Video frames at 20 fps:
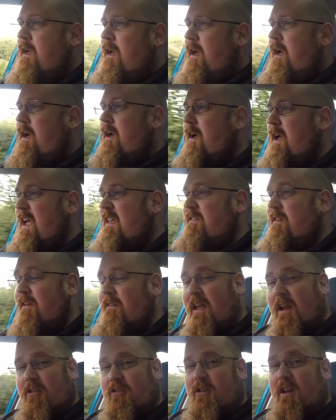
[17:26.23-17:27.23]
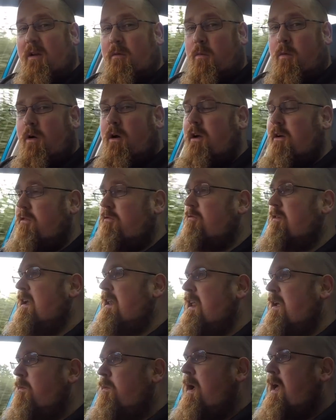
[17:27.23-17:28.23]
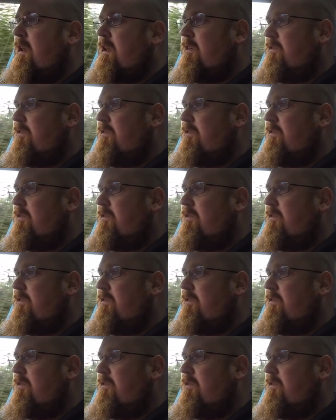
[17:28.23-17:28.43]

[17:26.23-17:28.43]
it does actually work really well.